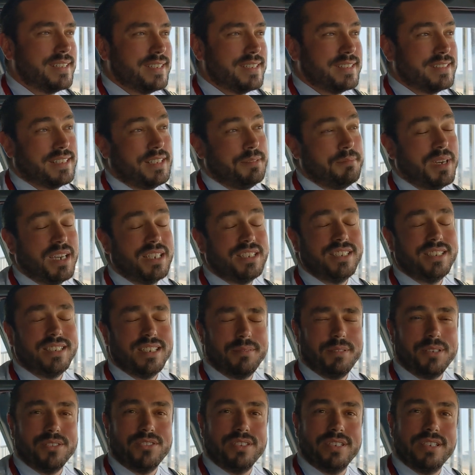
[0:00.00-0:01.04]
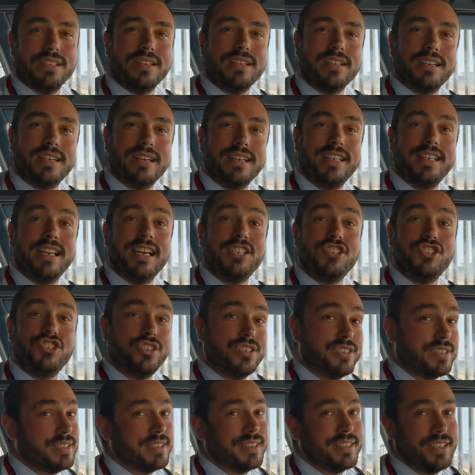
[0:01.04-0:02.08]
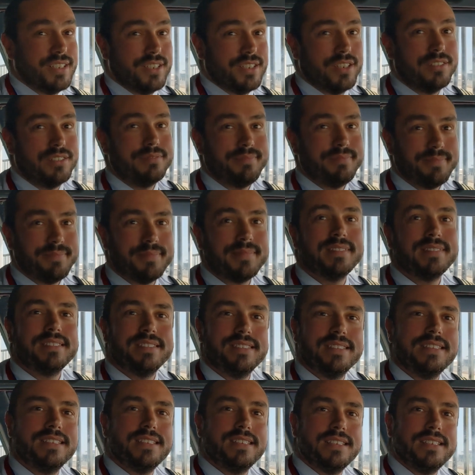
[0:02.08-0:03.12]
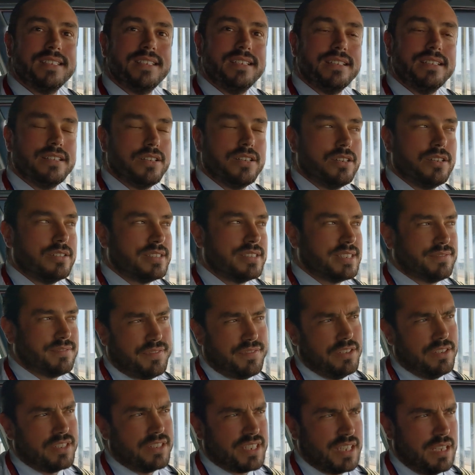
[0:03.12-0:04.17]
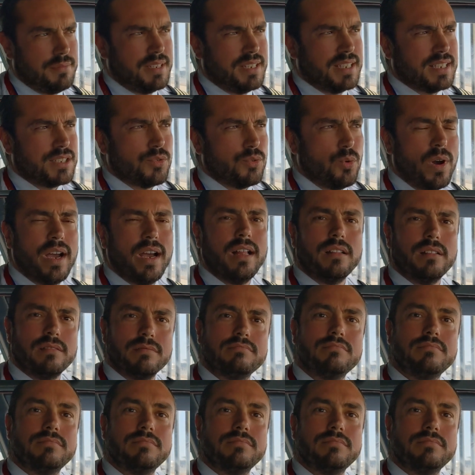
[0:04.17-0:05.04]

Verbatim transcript: I'm imagining about the uh, in a year, you know, you know, still saving as well.